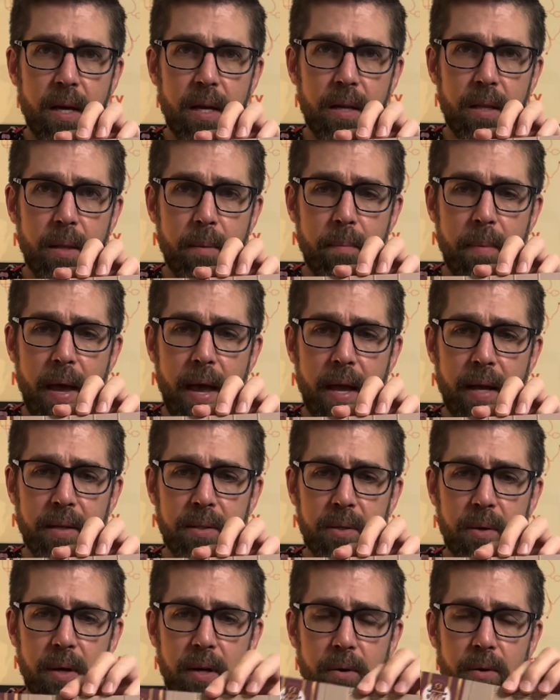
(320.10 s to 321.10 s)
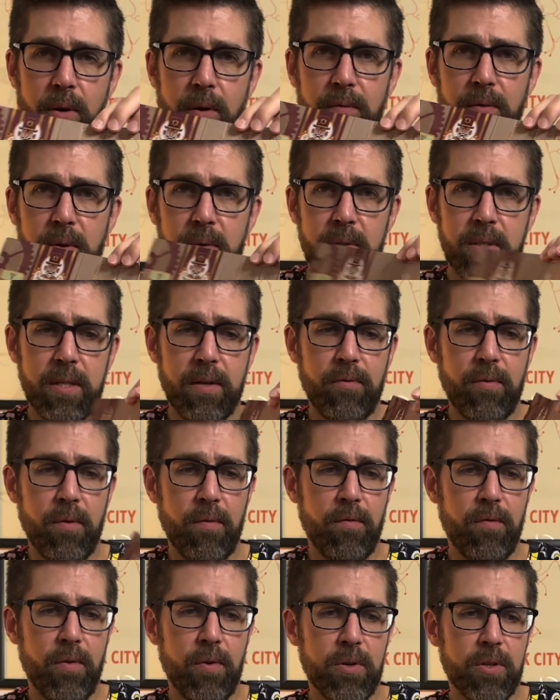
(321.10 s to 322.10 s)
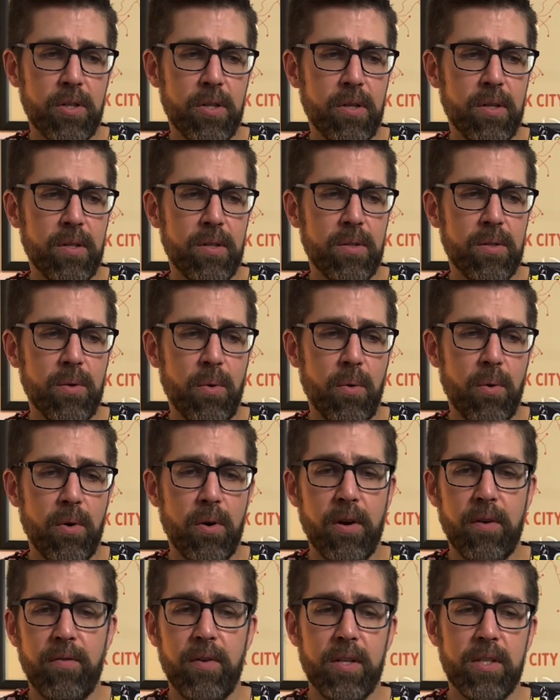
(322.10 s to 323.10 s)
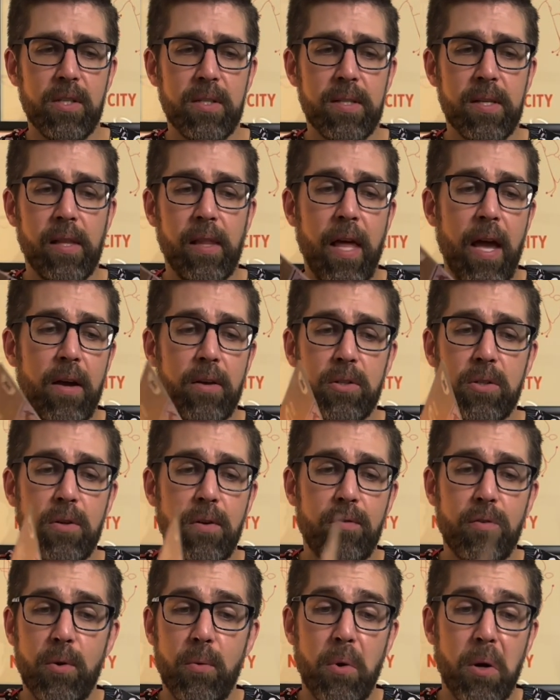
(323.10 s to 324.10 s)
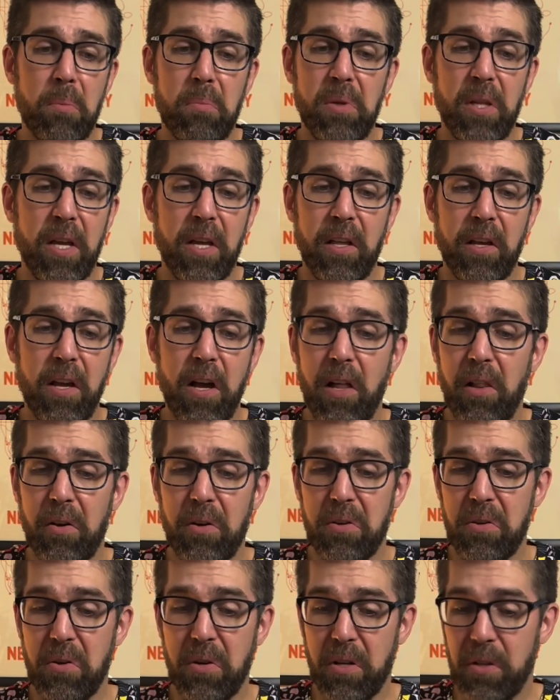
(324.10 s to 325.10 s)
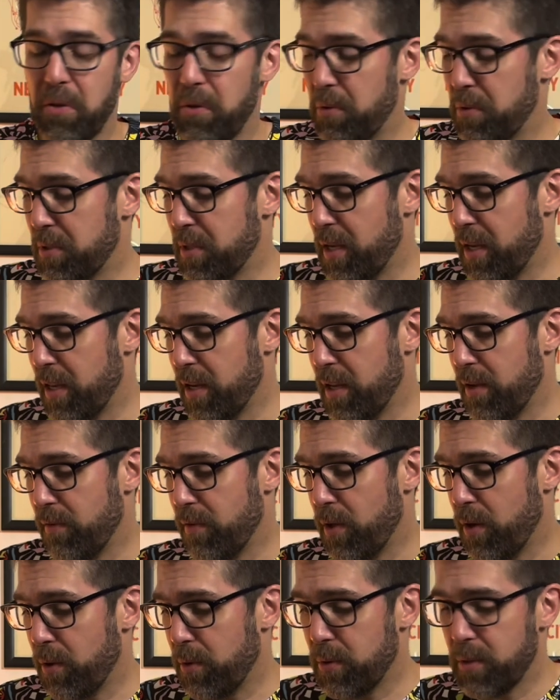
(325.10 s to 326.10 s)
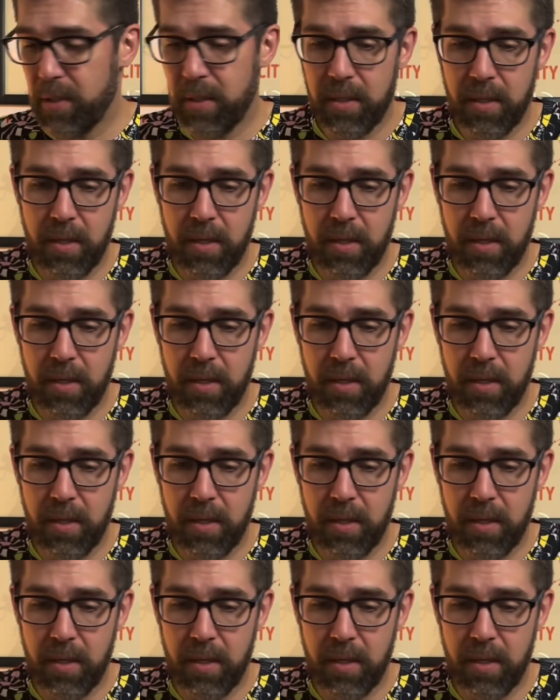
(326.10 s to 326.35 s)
on the back, so I don't know if there's different versions or if it just allows you, if you want to play the color, you can use any of those.